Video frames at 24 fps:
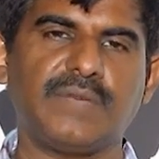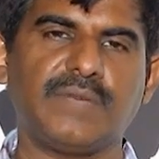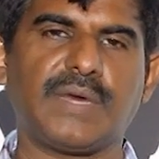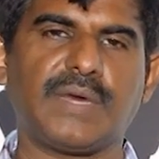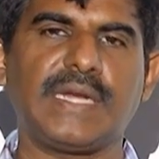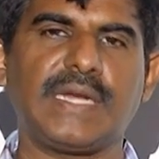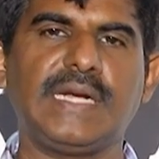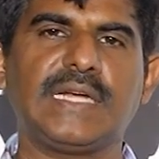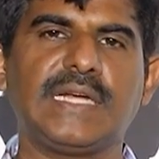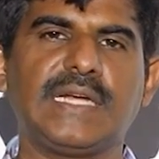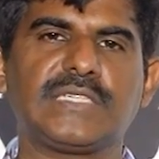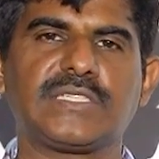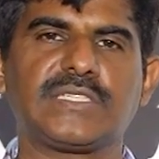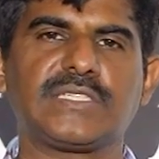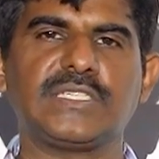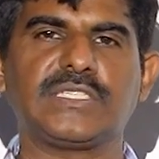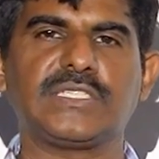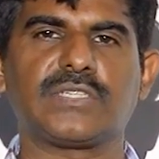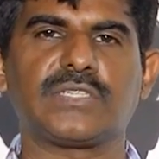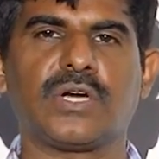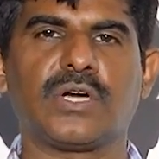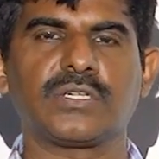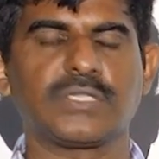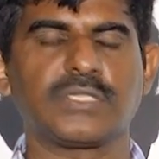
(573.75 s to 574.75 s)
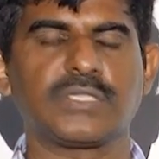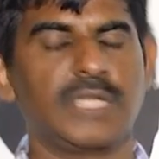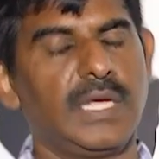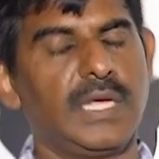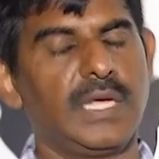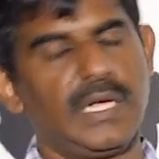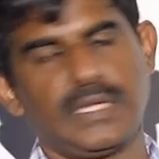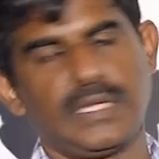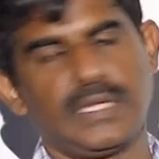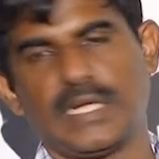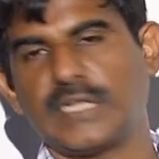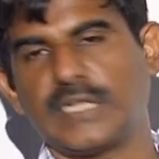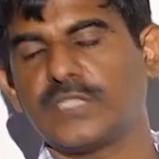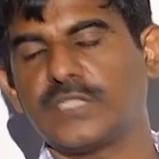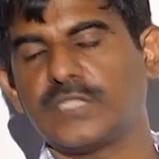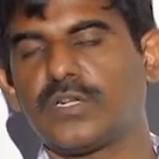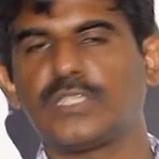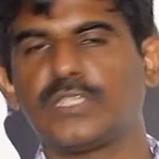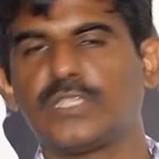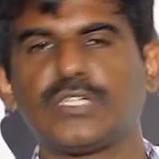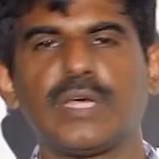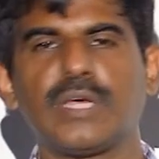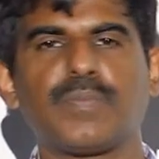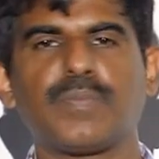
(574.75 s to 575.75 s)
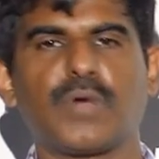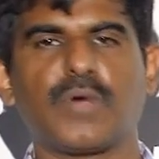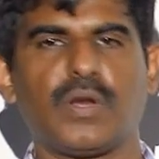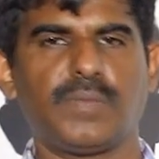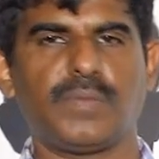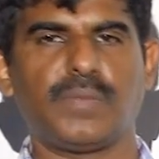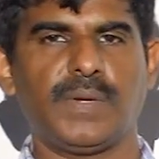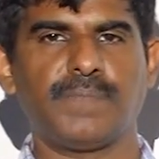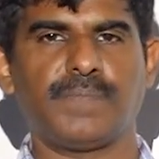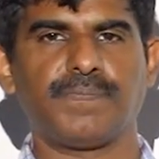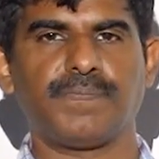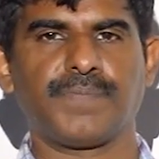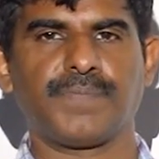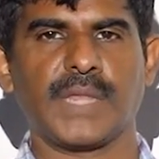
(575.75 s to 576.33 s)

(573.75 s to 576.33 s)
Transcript: one industry stocks, that is also a problem.